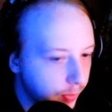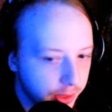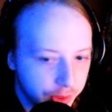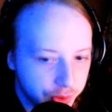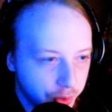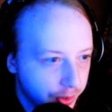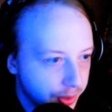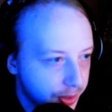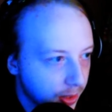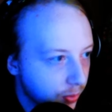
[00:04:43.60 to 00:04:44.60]
I'm gonna destroy
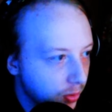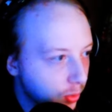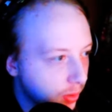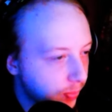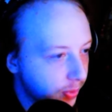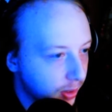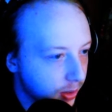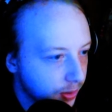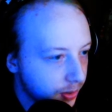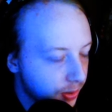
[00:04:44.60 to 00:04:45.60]
this thing real quick.
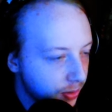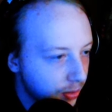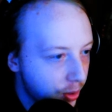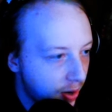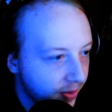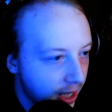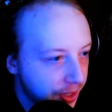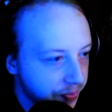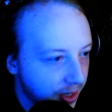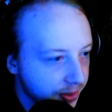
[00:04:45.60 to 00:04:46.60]
because I don't have a
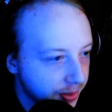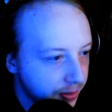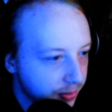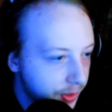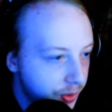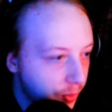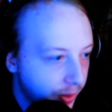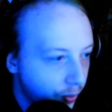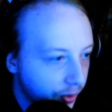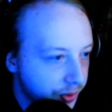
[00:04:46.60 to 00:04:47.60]
gas mask. This is
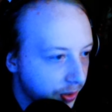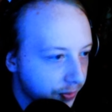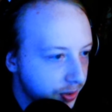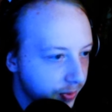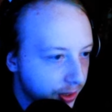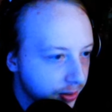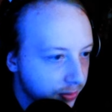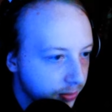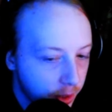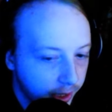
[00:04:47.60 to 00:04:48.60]
one of the worst servers I've been
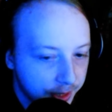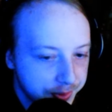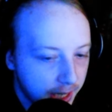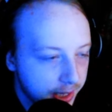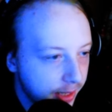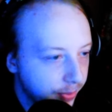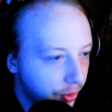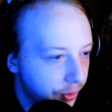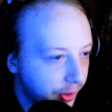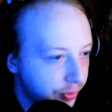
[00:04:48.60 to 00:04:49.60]
in. I know I keep saying that,
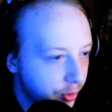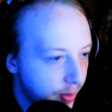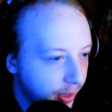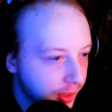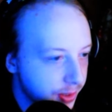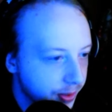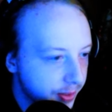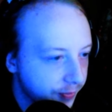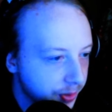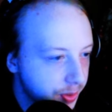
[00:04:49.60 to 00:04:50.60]
but holy crap, I can tell the
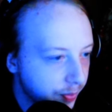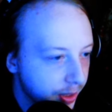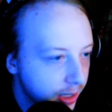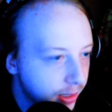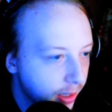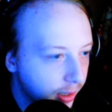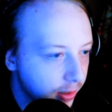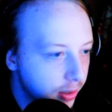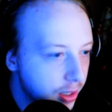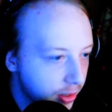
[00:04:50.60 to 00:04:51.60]
difference between being in like
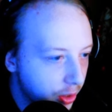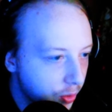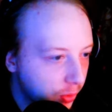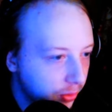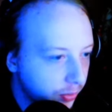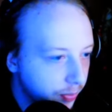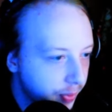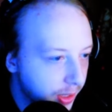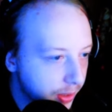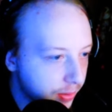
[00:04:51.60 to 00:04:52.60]
a low
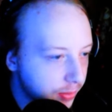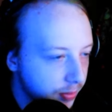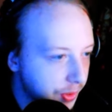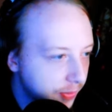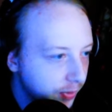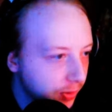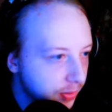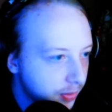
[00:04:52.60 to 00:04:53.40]
ping server,